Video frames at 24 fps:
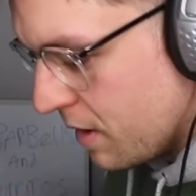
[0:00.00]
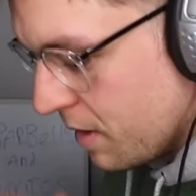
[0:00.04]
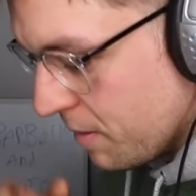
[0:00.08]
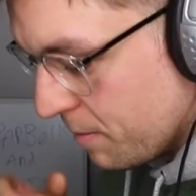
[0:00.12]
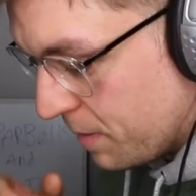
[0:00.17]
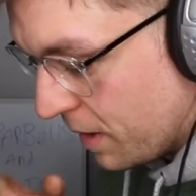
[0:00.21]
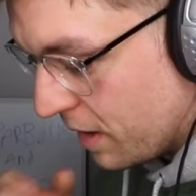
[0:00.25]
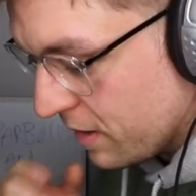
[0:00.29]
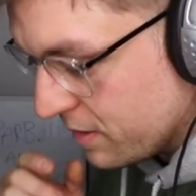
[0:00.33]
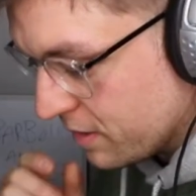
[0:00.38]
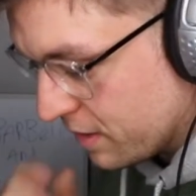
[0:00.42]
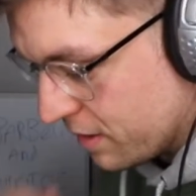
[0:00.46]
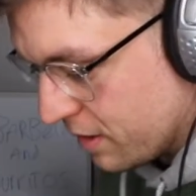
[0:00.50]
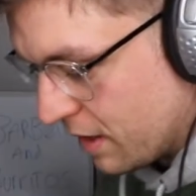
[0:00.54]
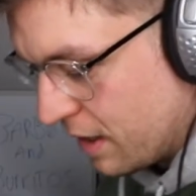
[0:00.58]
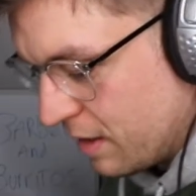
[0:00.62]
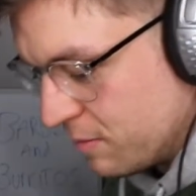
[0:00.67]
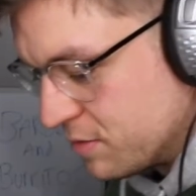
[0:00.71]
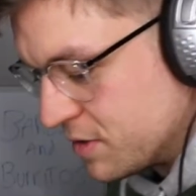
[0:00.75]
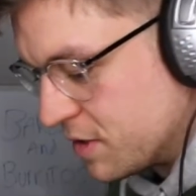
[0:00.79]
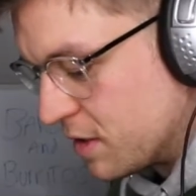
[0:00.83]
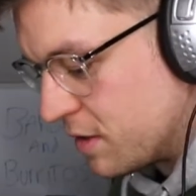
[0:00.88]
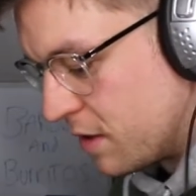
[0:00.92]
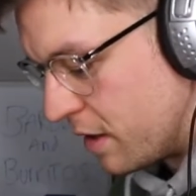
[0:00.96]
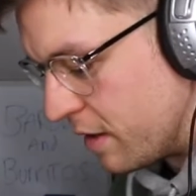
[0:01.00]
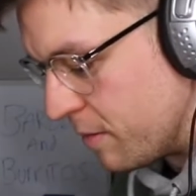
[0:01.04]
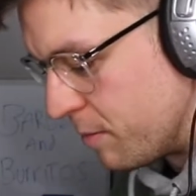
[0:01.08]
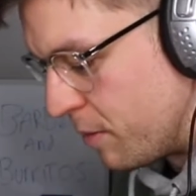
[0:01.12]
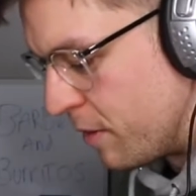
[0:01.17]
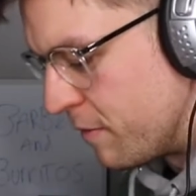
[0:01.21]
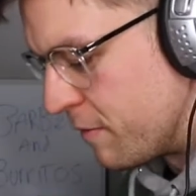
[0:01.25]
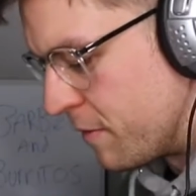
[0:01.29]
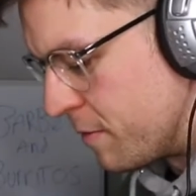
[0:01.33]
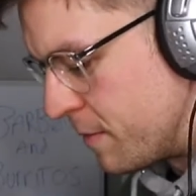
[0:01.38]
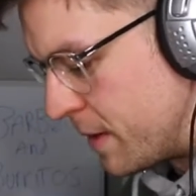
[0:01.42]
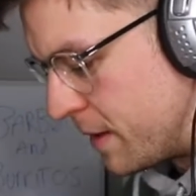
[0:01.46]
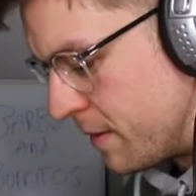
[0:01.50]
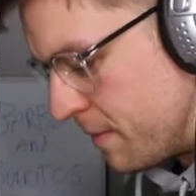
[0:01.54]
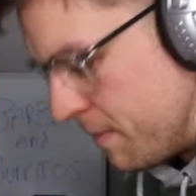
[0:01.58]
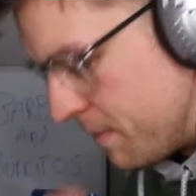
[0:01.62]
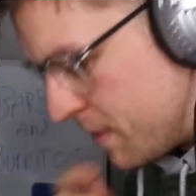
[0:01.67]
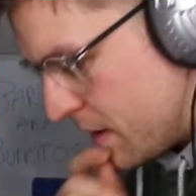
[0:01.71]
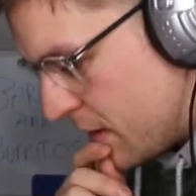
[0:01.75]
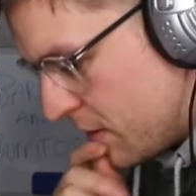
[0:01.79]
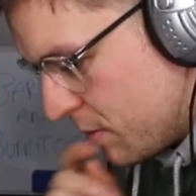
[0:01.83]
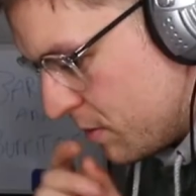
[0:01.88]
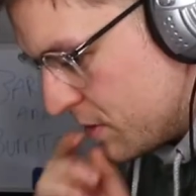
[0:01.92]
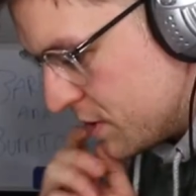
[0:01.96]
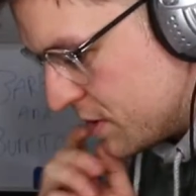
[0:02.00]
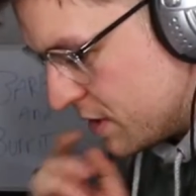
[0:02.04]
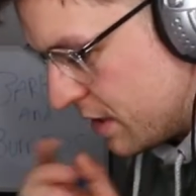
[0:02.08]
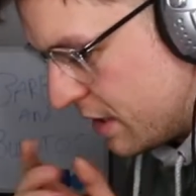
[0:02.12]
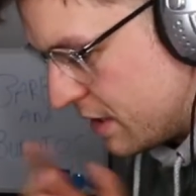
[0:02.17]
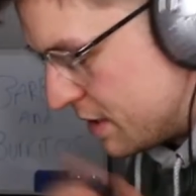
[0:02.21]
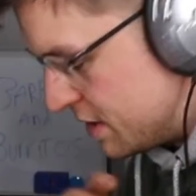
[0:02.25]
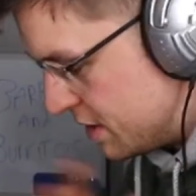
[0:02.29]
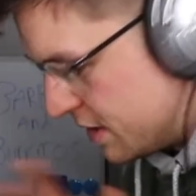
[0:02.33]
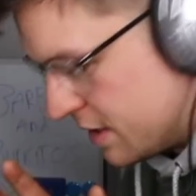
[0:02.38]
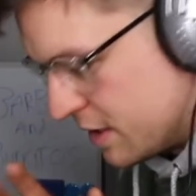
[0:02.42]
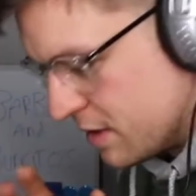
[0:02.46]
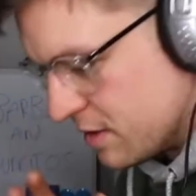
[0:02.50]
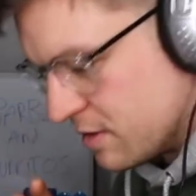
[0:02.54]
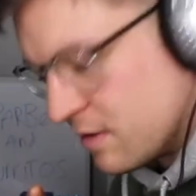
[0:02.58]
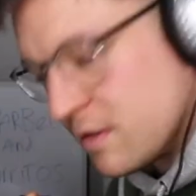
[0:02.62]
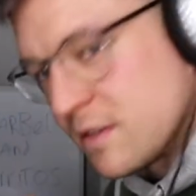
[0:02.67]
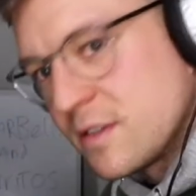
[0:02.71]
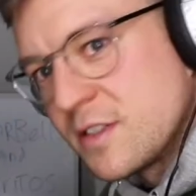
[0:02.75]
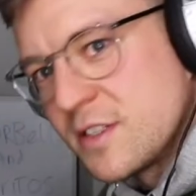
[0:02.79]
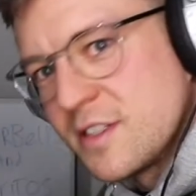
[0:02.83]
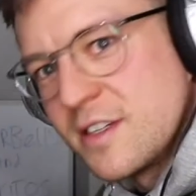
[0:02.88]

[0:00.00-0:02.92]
but the tab was a turning point for me. Was uh, seeing,